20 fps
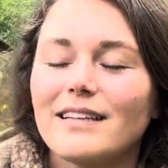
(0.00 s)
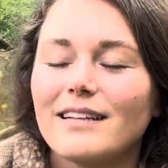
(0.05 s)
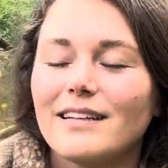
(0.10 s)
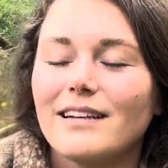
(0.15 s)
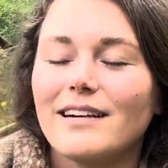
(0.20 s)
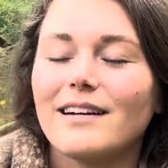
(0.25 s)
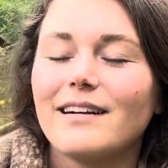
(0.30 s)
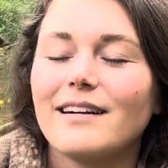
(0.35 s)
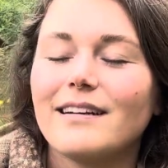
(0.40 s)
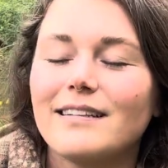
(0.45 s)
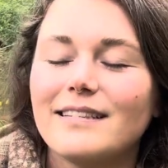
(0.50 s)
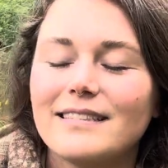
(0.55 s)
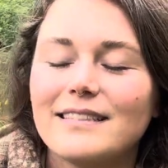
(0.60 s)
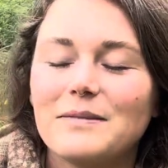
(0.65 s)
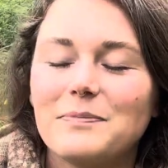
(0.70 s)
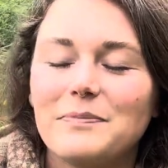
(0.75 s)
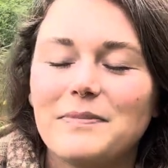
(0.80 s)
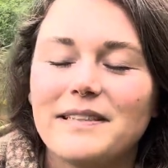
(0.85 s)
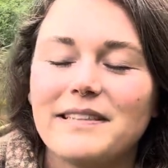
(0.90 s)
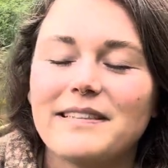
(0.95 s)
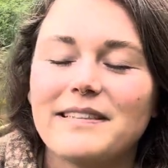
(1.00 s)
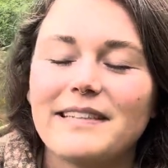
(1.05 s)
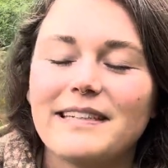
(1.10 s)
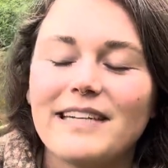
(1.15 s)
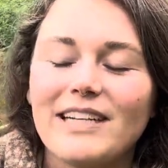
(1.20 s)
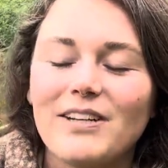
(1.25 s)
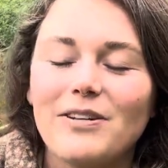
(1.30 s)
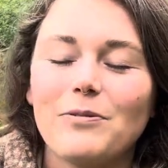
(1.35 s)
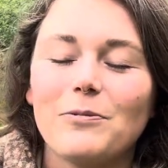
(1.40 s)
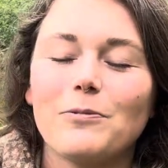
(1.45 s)
God
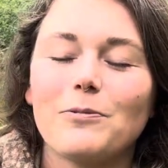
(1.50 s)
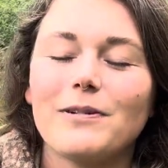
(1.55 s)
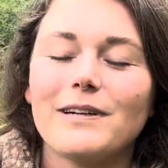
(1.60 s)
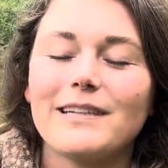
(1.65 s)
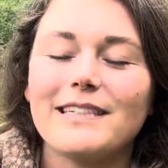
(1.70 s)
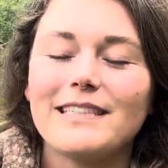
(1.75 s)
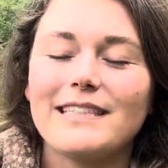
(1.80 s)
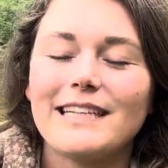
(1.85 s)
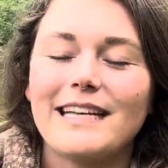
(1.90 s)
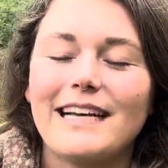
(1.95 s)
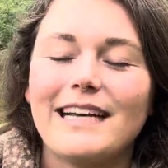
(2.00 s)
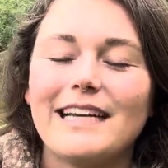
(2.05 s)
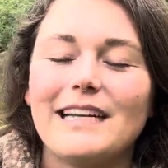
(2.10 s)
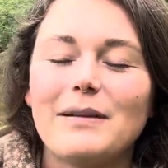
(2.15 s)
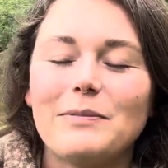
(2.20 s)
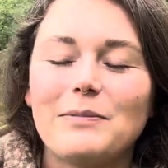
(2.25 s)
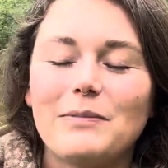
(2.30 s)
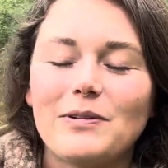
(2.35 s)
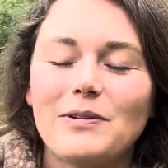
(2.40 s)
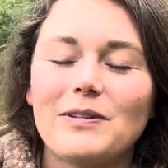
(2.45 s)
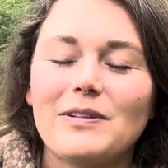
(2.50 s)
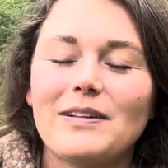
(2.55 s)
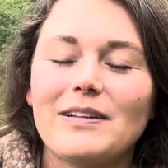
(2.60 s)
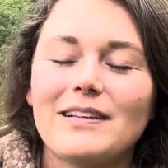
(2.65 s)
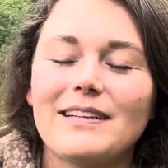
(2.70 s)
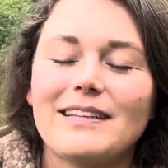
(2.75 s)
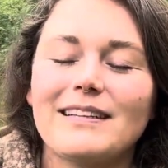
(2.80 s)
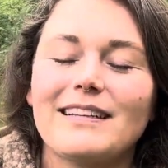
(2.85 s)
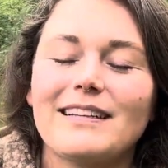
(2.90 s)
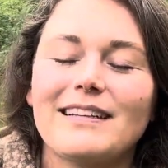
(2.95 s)
spirit, what animal